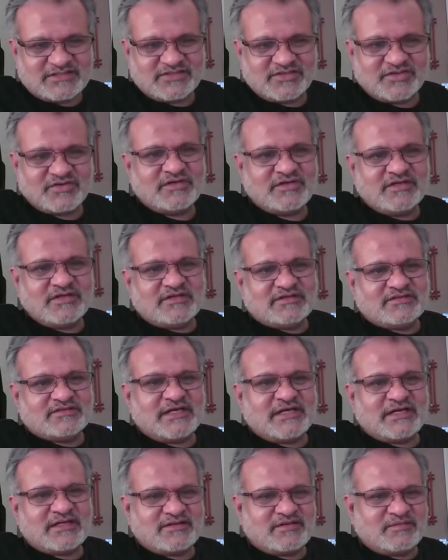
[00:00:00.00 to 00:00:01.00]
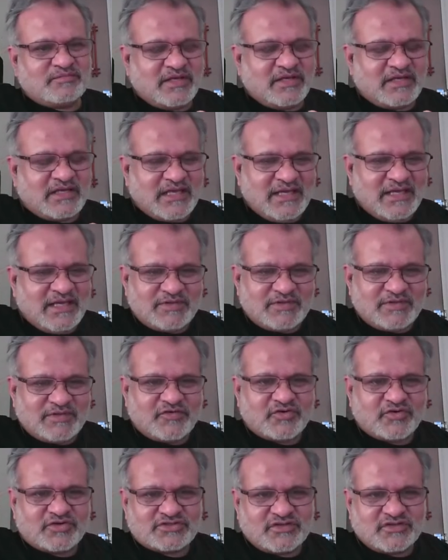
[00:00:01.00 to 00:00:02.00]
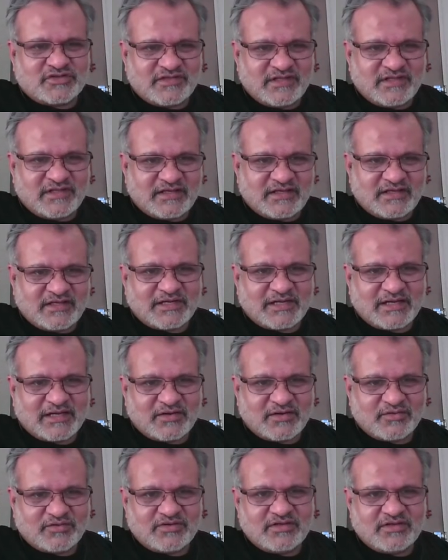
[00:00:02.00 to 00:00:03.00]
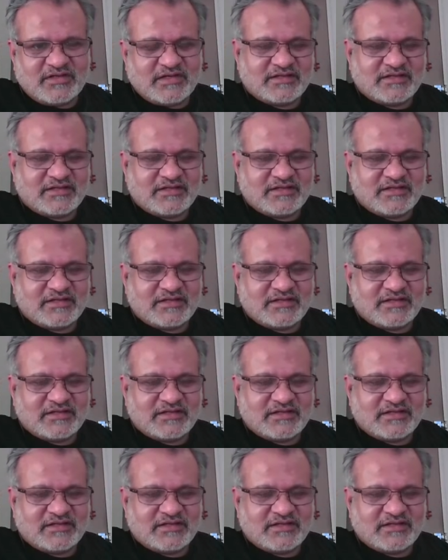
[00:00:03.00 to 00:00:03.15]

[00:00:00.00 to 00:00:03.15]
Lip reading: So that became the focus of thinking about how,